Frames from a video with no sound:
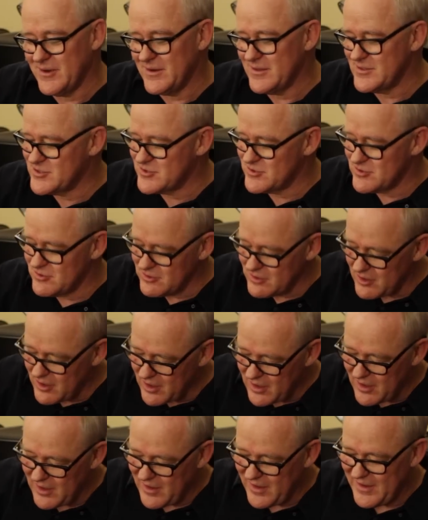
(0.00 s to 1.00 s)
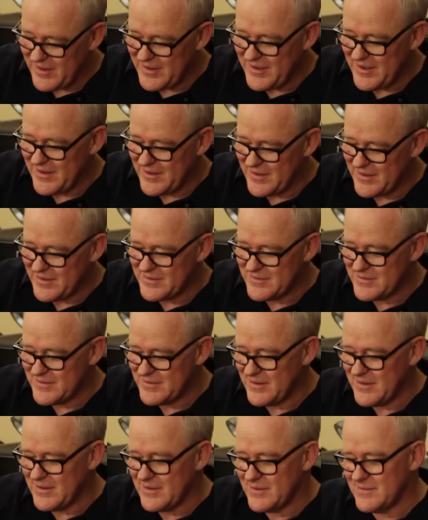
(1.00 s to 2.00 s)
try
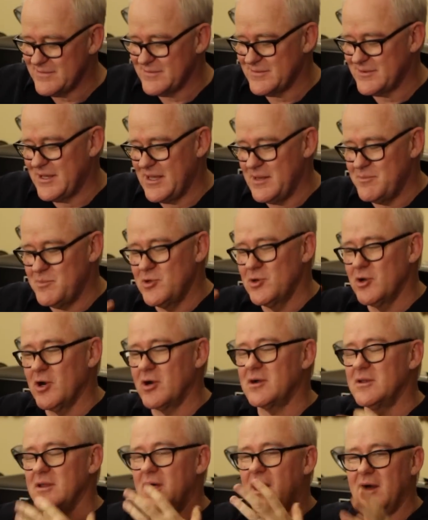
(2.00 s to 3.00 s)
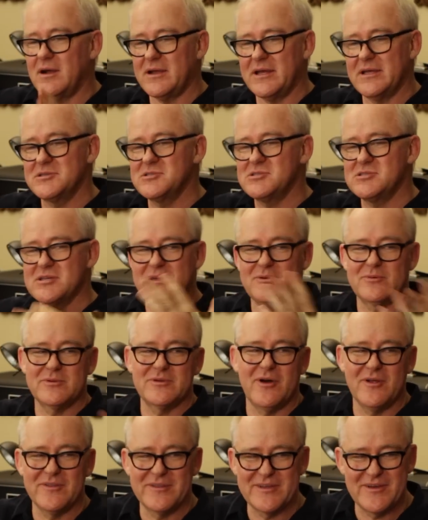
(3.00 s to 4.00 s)
and keep your clock in sync with
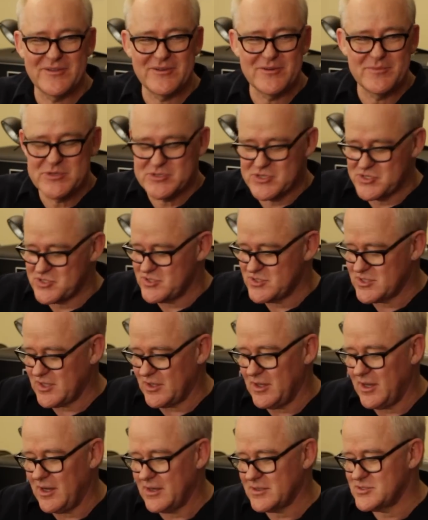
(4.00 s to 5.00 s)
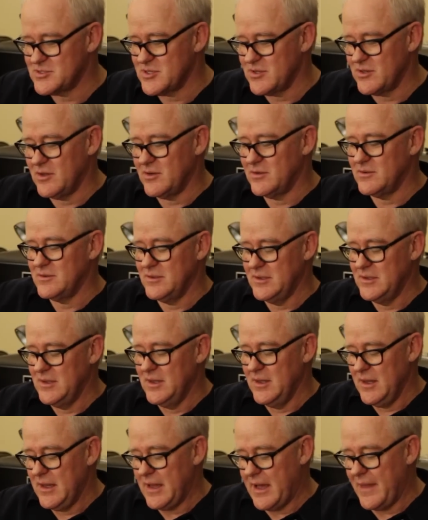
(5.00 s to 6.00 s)
all the other musicians' clocks, you know.
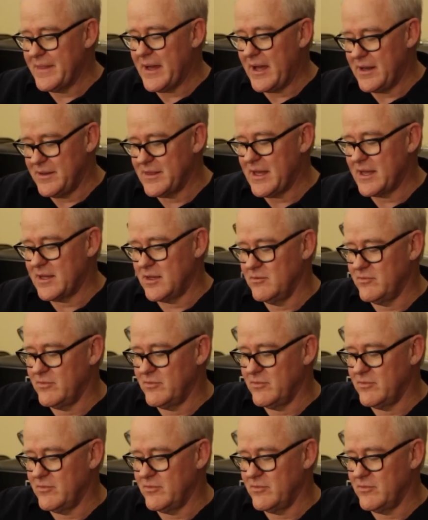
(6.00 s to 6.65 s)
And that, thank